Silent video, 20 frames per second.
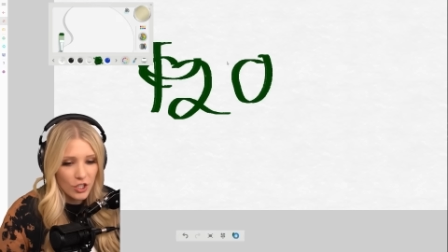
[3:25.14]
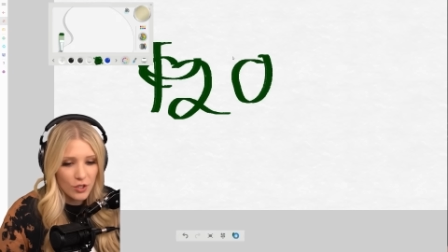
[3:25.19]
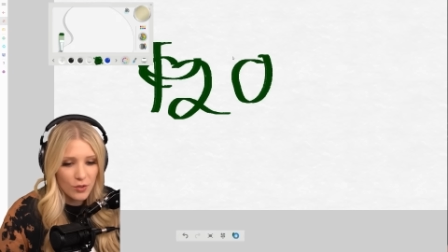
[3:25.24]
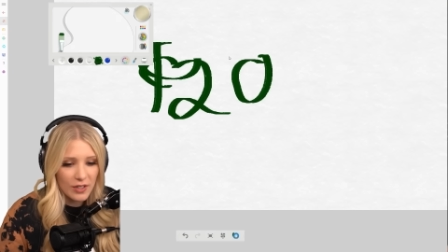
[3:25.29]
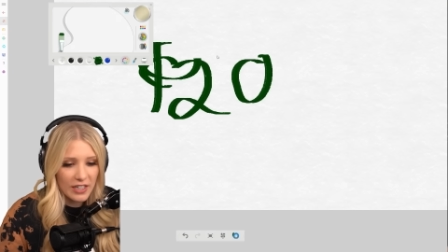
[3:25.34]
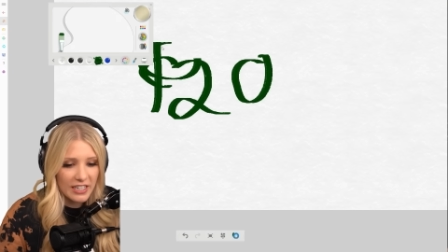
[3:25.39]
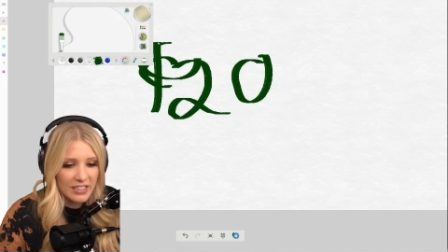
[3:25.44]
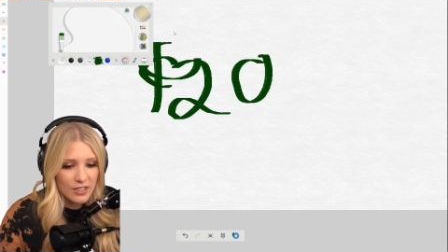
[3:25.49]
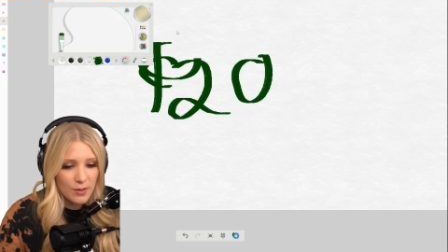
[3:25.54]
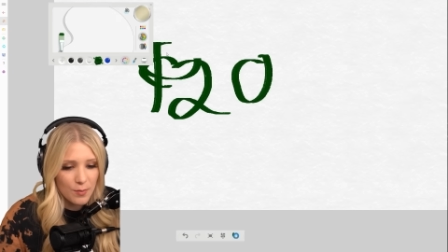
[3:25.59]
You
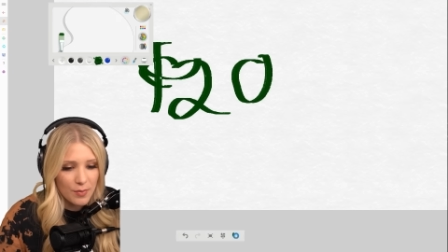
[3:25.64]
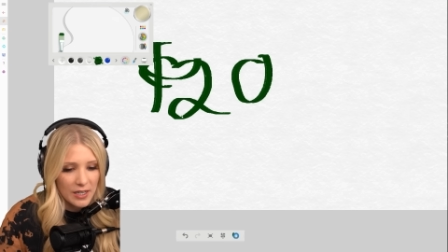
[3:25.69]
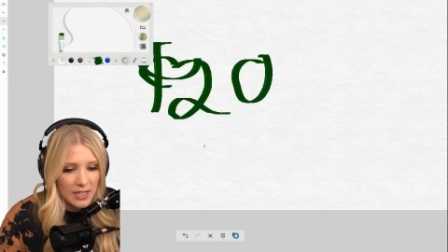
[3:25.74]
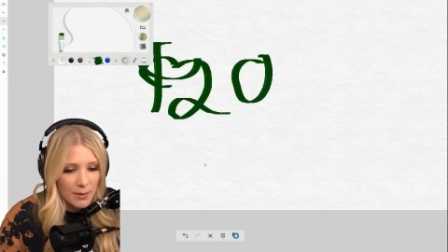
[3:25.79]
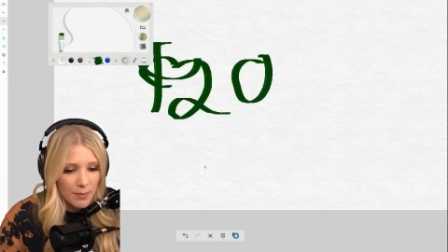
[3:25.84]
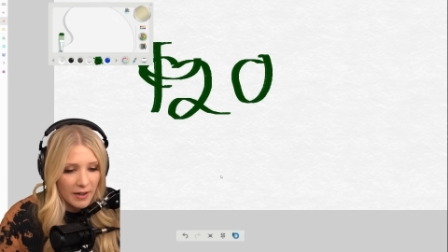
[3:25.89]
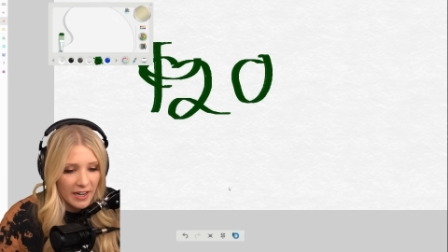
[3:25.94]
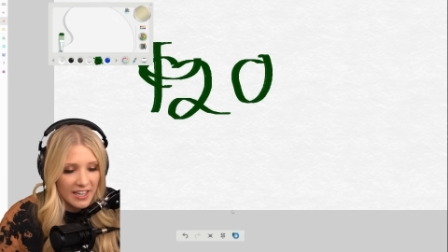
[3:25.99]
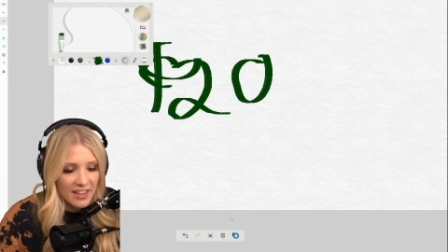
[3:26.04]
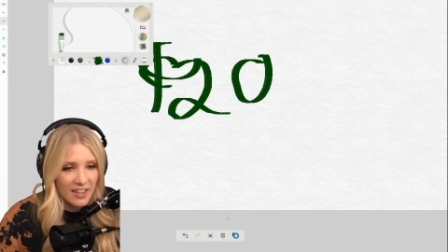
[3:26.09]
need to be
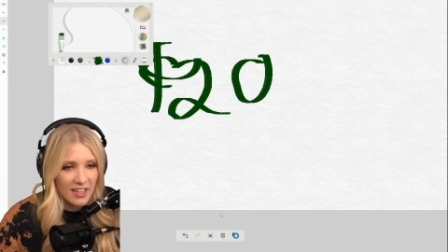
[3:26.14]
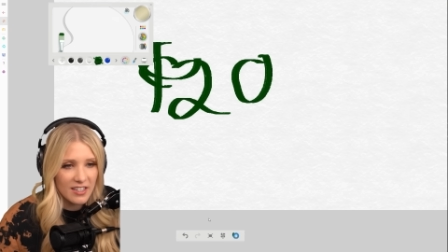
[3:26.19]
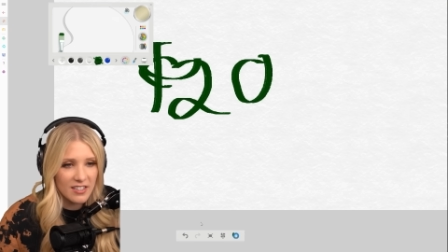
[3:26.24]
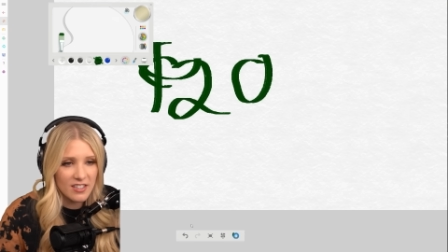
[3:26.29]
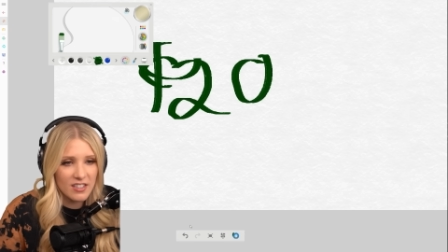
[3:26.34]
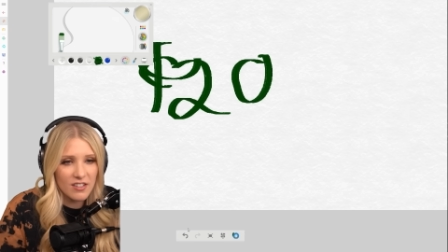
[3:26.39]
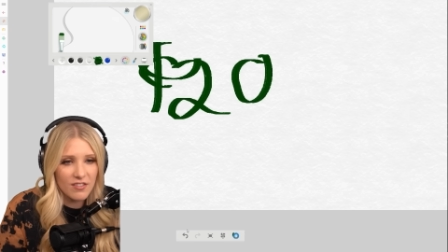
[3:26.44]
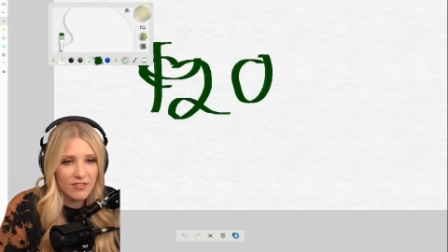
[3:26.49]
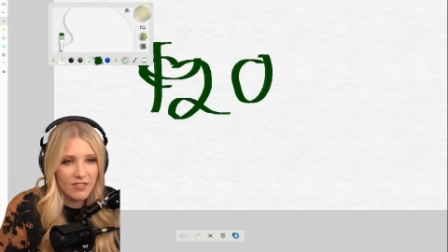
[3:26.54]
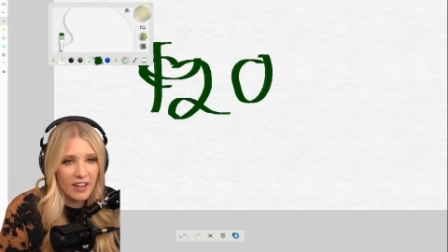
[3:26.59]
by this
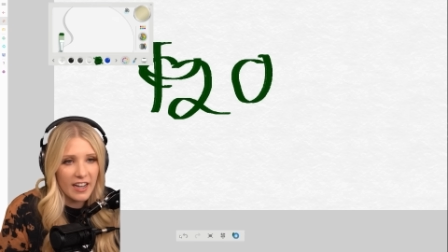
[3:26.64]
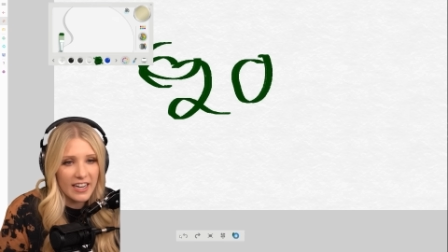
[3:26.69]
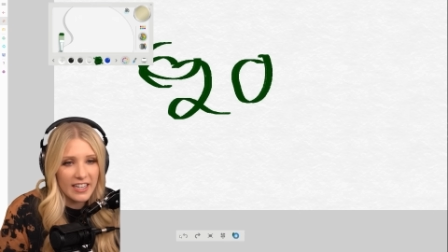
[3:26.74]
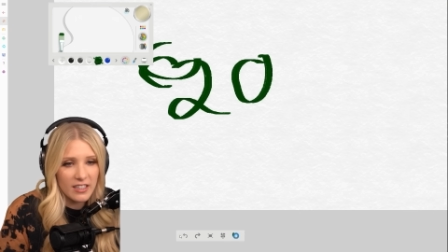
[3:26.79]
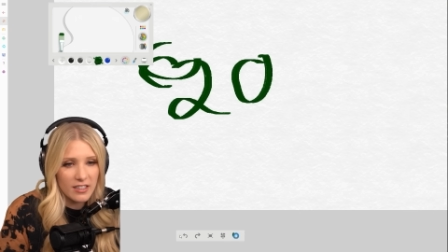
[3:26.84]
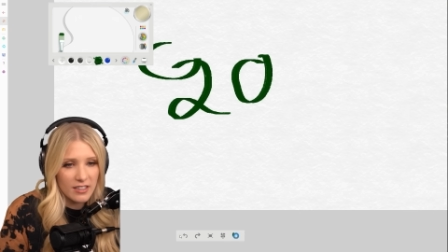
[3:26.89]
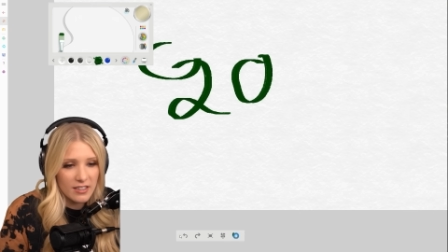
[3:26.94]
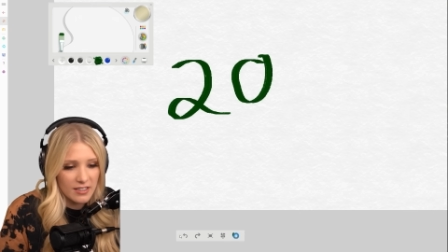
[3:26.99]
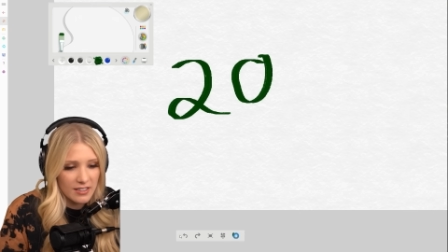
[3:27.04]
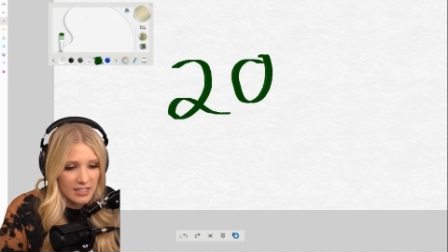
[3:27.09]
to
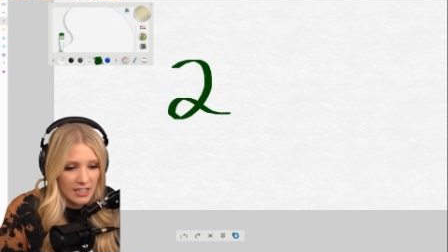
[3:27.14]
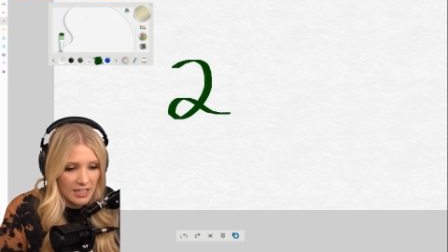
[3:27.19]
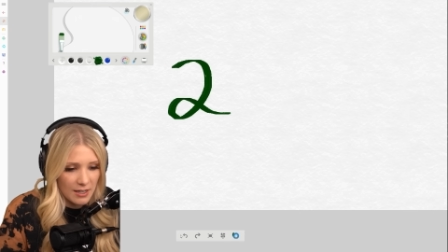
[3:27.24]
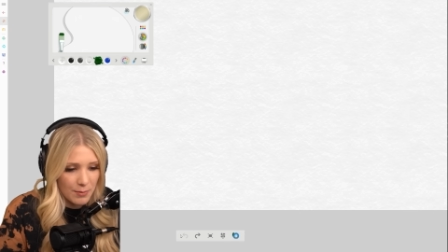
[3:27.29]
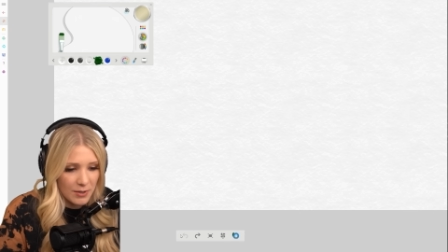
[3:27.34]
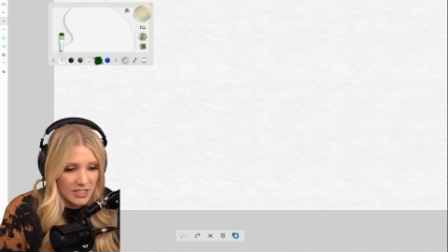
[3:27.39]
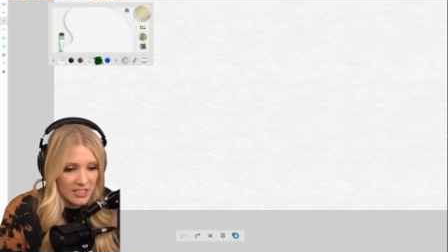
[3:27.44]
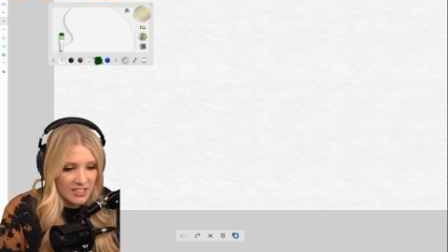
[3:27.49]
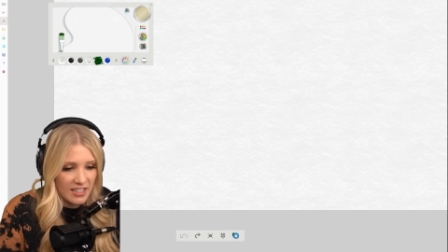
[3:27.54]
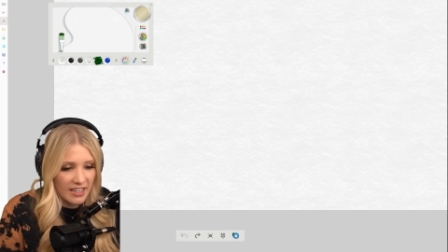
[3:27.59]
find
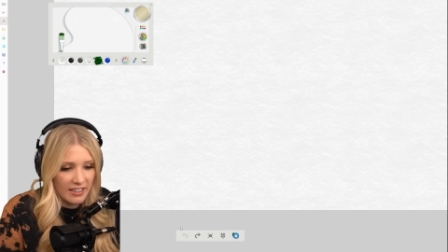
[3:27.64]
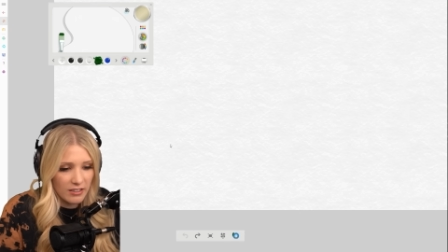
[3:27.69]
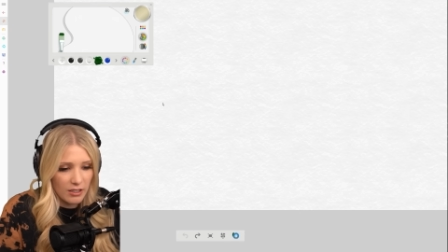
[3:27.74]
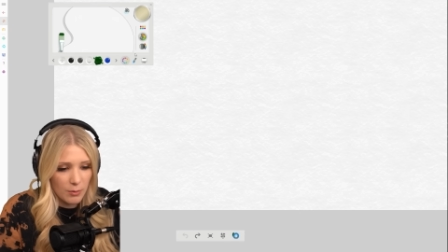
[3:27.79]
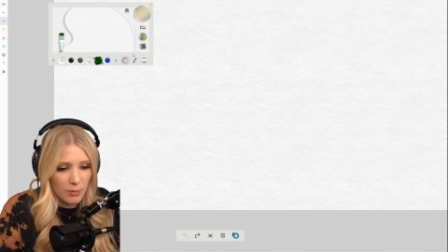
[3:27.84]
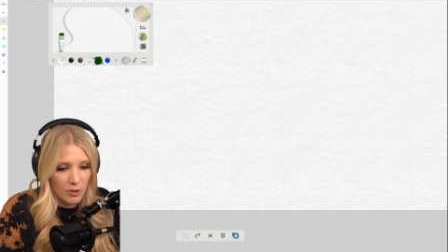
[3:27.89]
diamonds, Caleb,